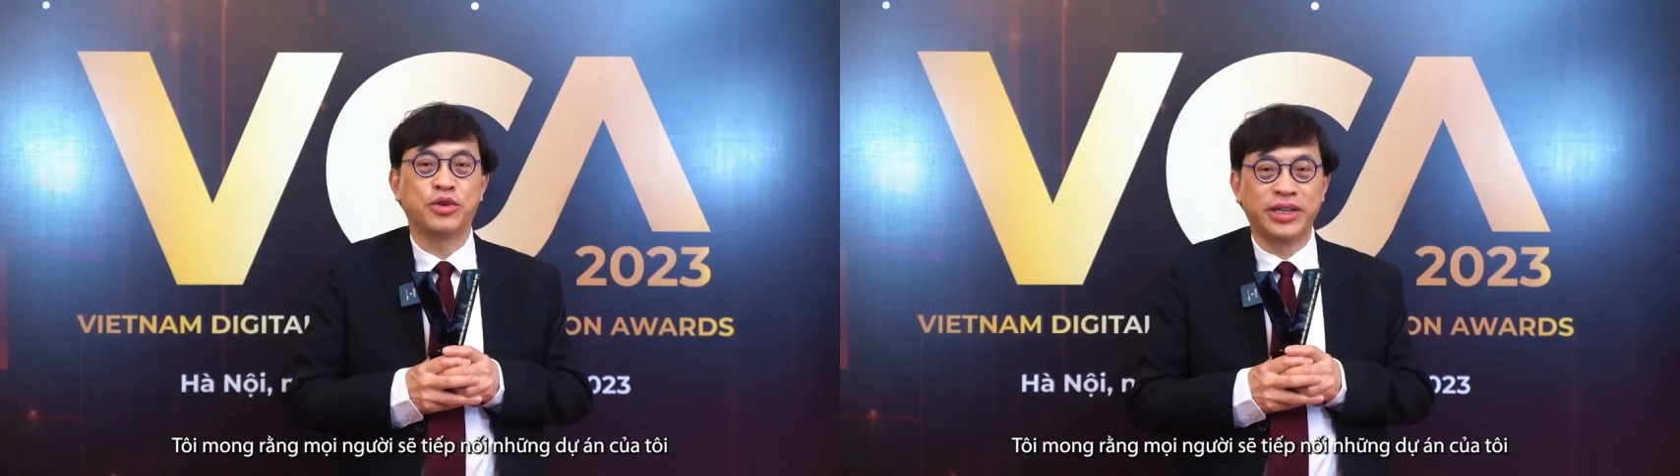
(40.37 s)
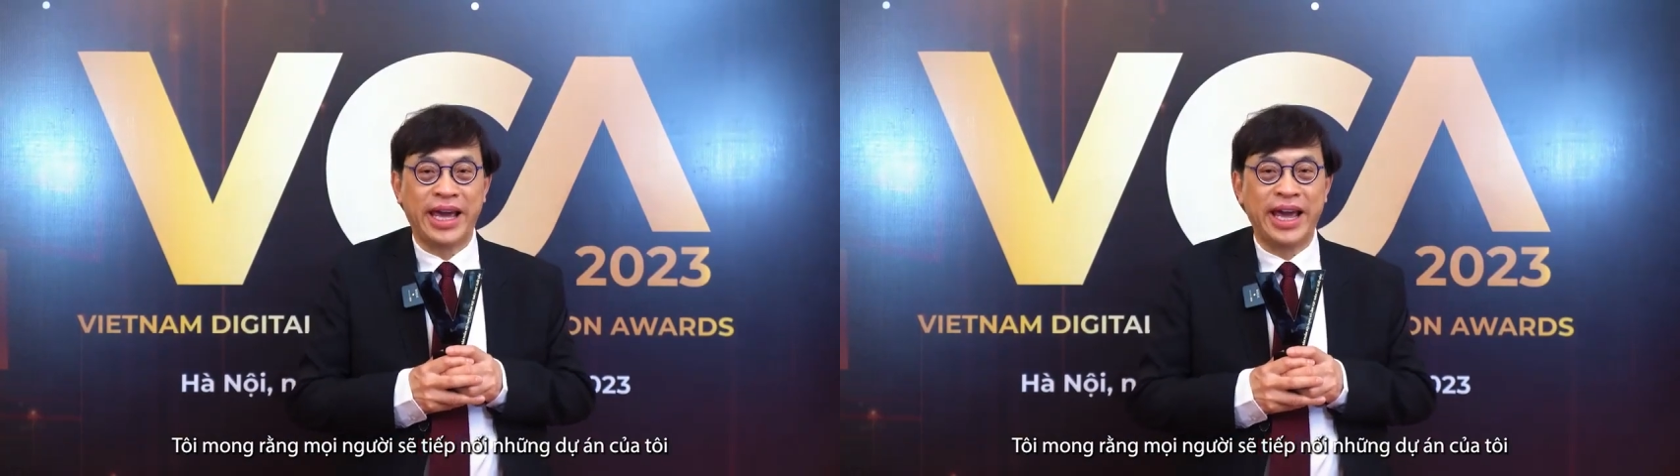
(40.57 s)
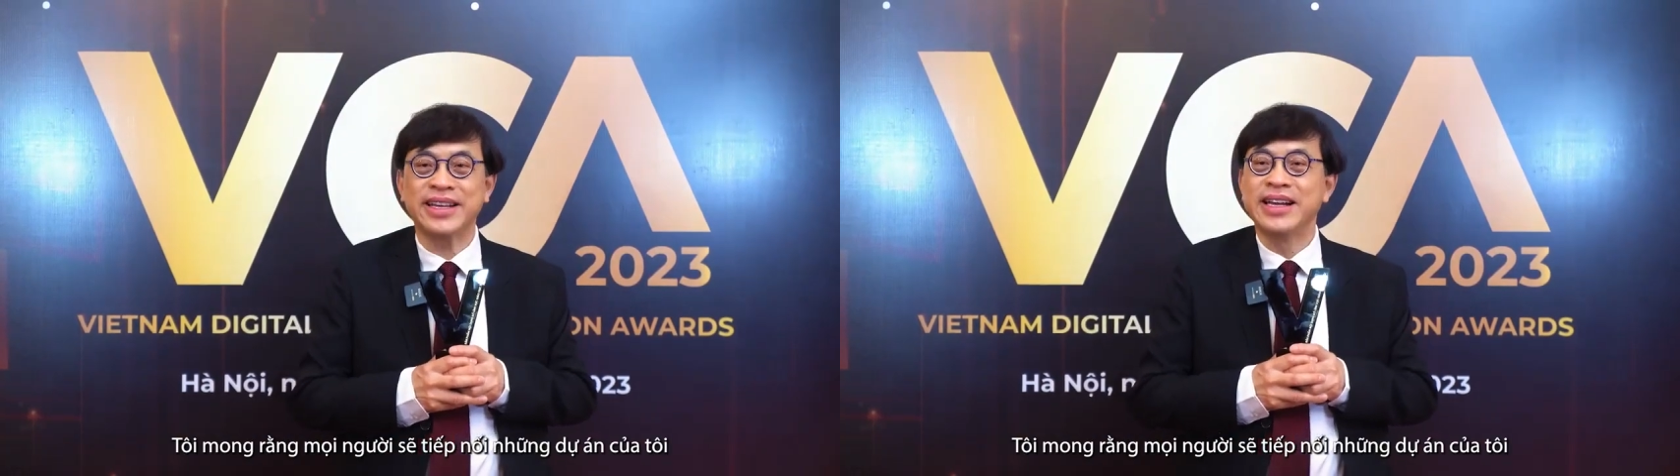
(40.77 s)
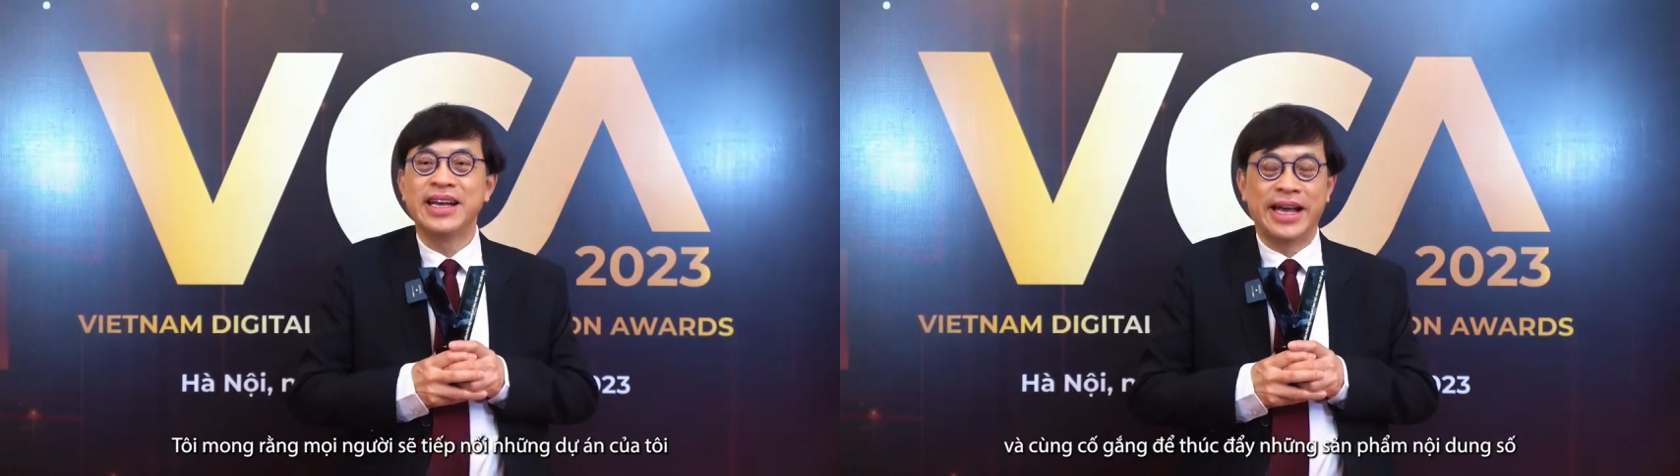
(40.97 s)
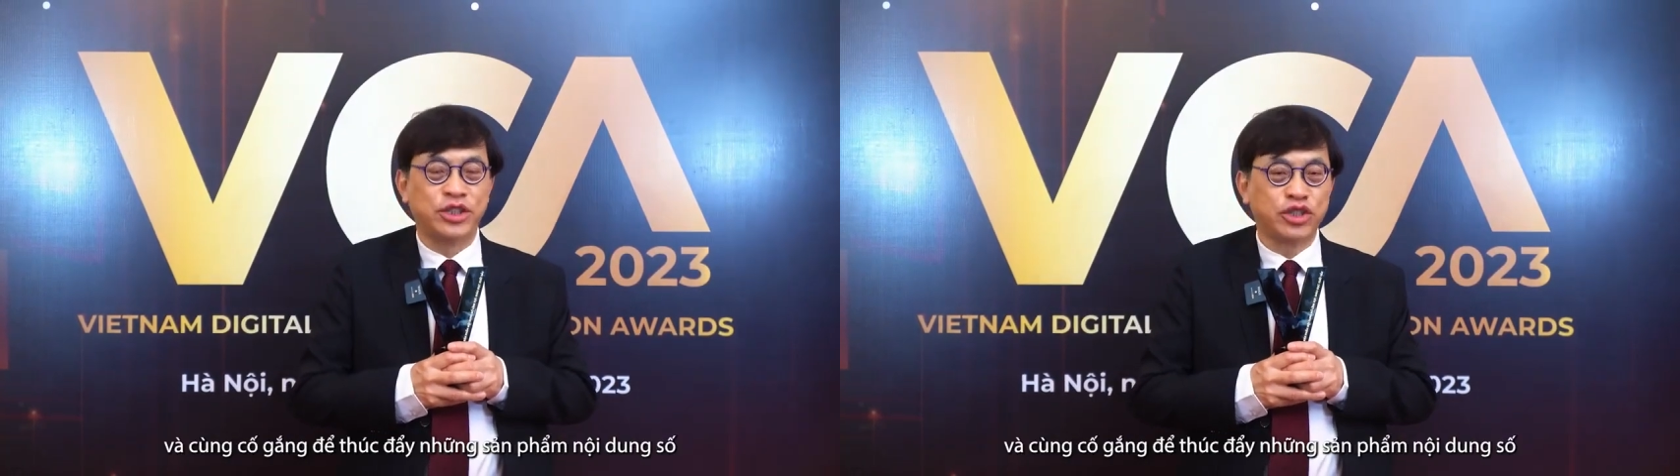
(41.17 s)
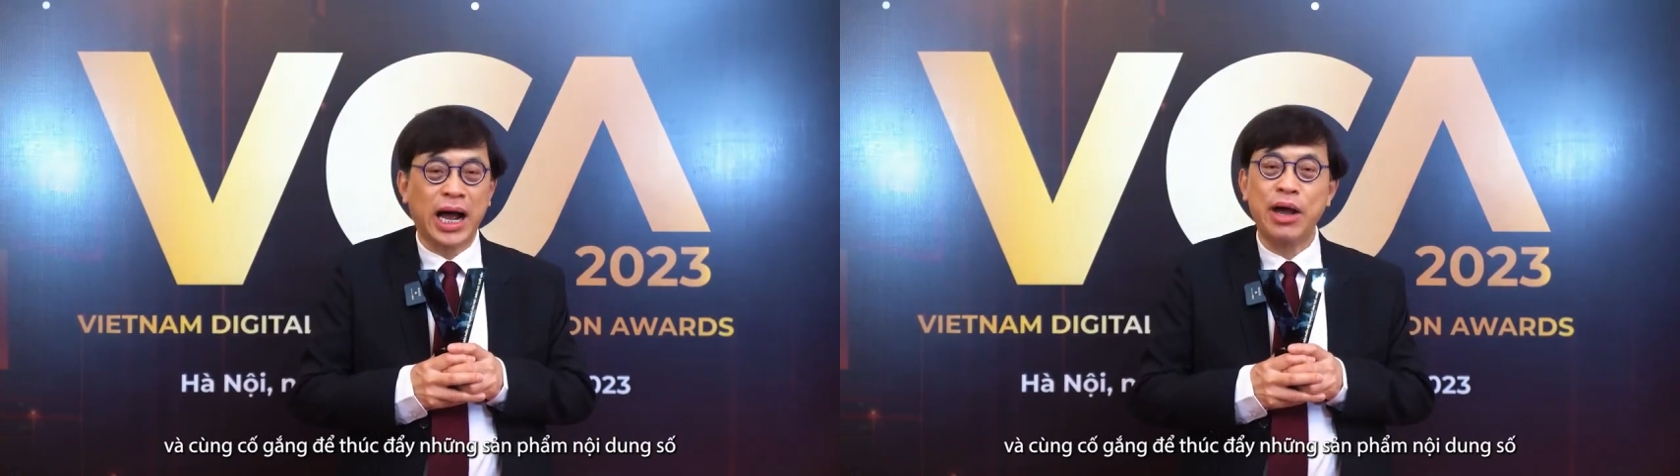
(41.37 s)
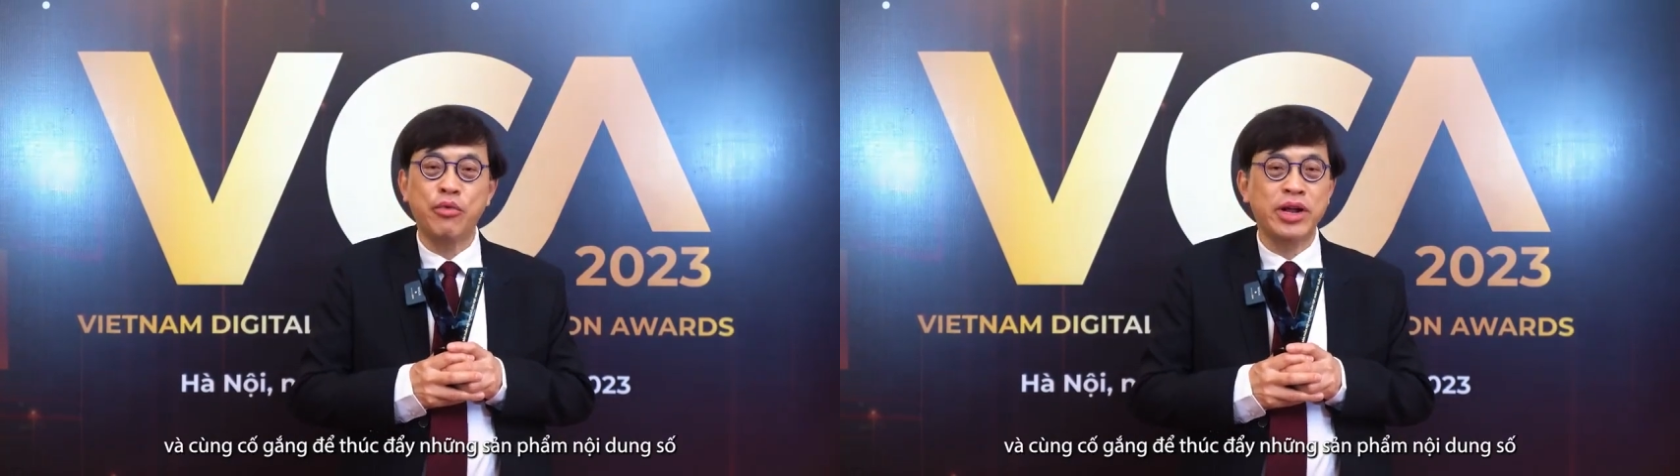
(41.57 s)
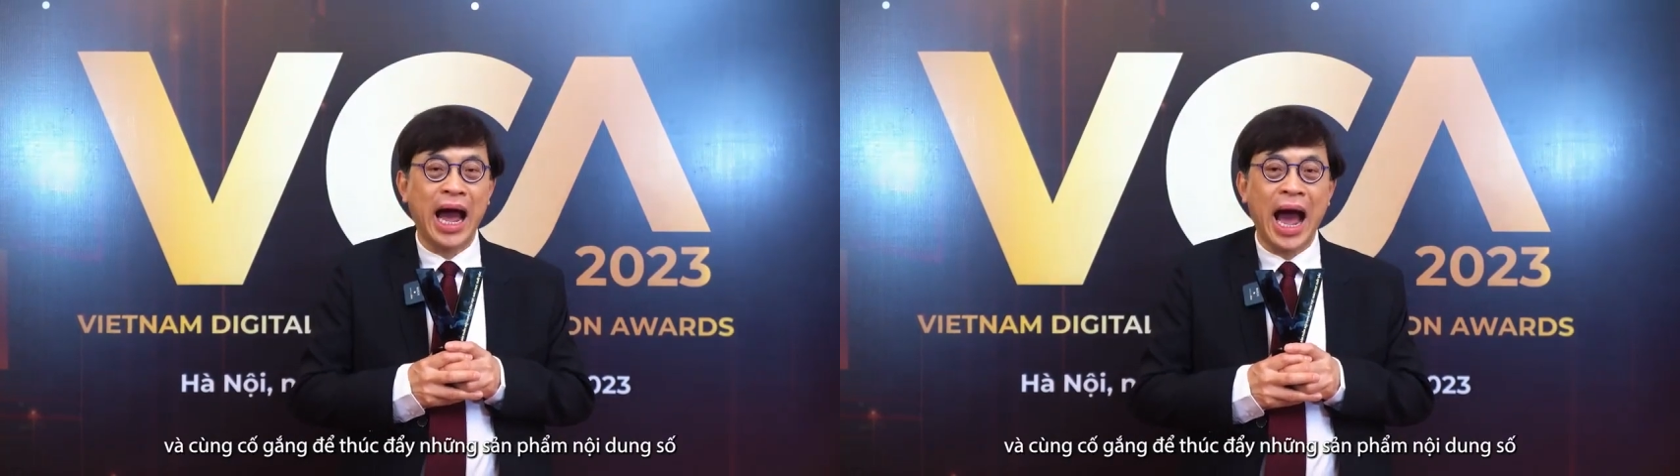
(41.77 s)
suitcase and try
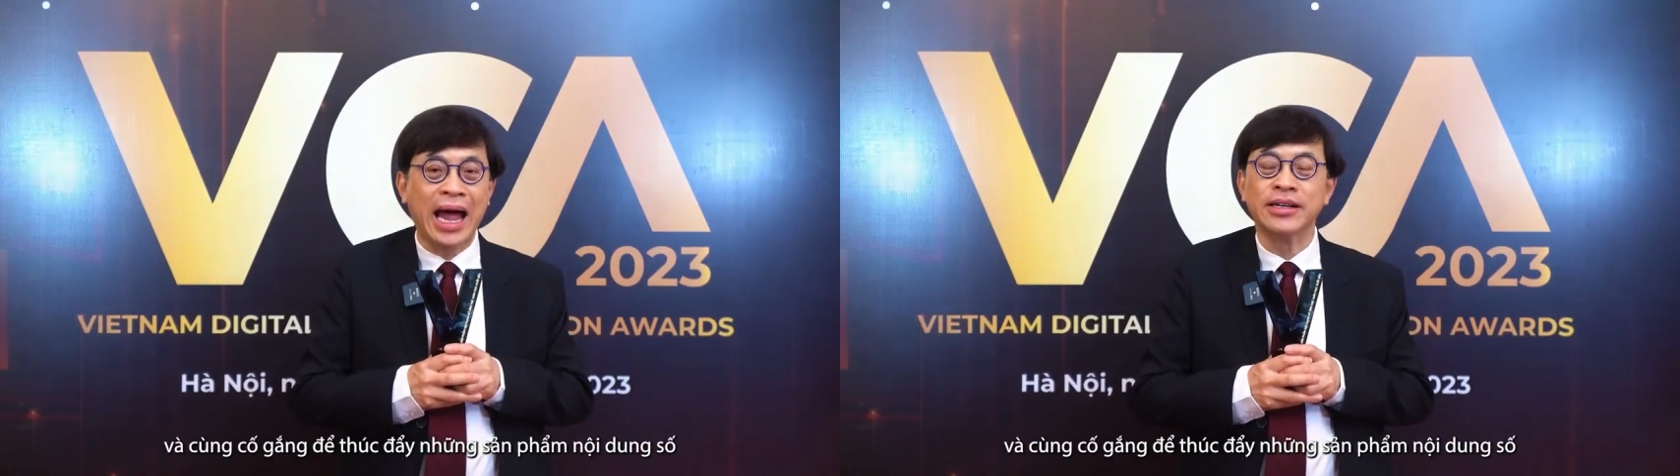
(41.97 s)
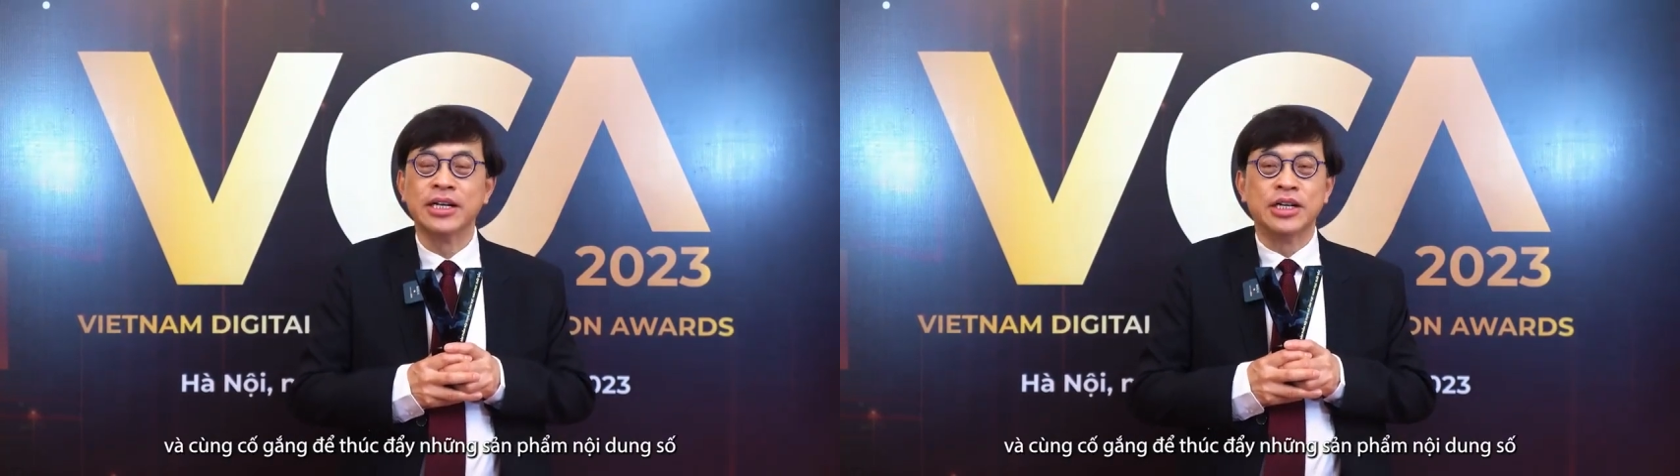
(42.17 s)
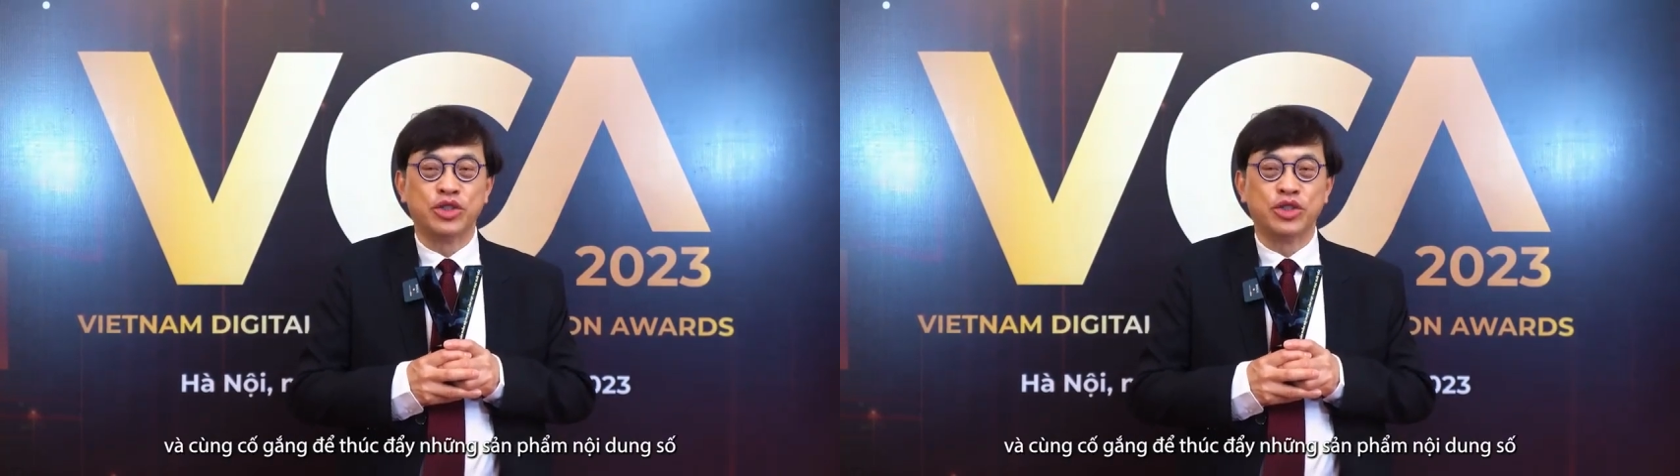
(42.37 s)
really hard